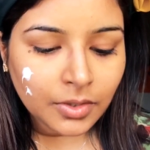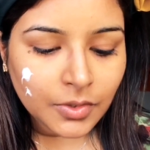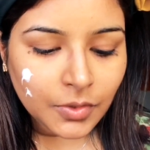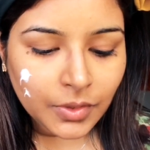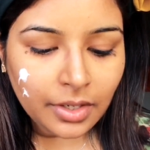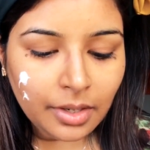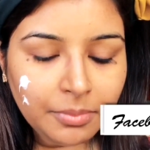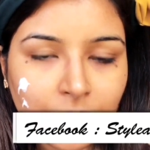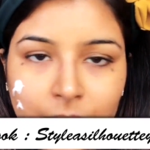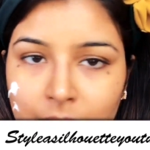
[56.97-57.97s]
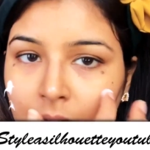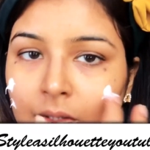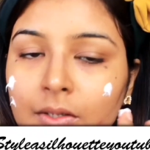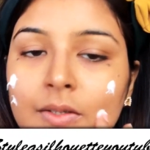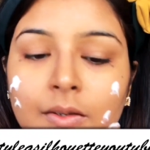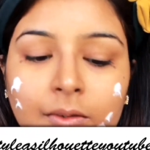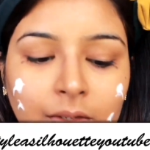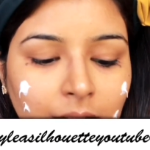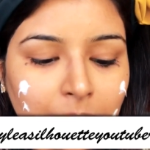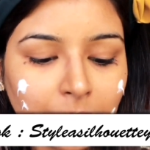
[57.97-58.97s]
So here I'm using this
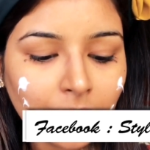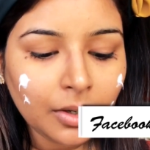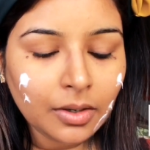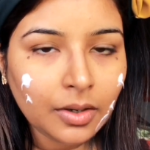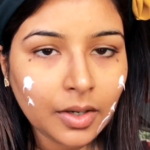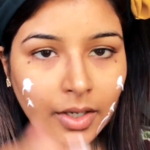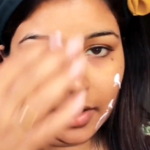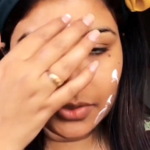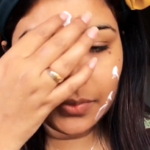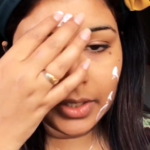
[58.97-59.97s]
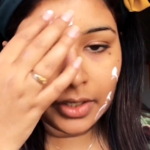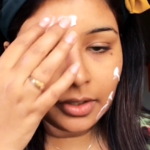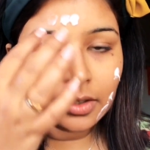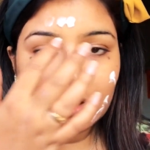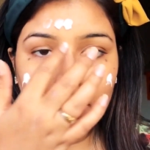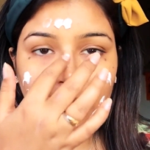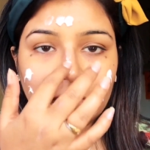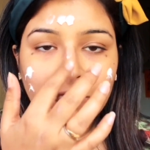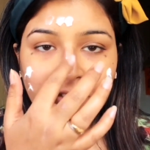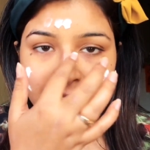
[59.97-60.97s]
neem hydrating
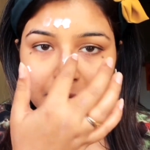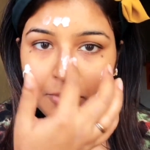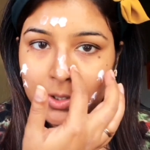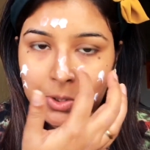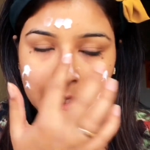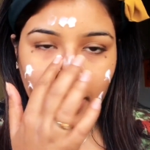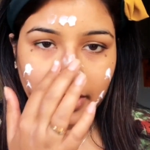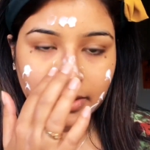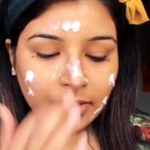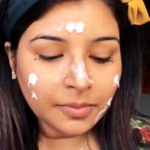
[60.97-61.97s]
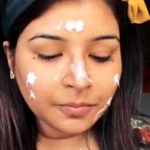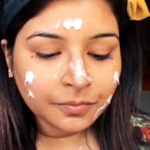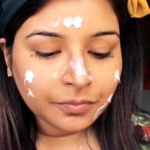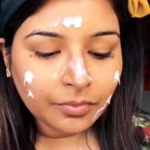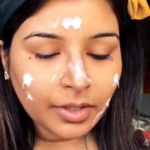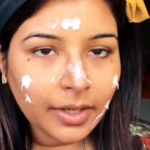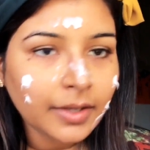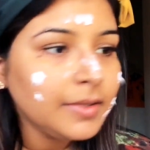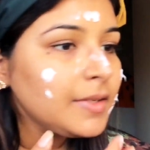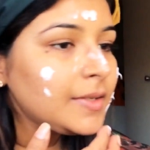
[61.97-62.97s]
face moisturizer
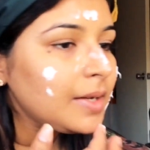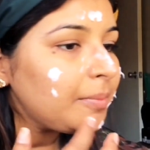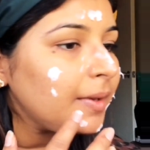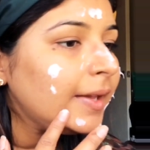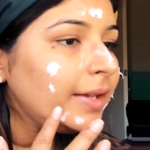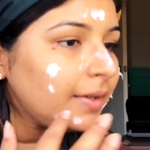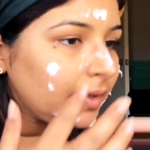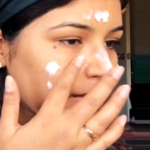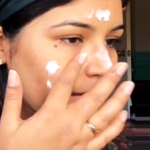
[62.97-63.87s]
and just applying it,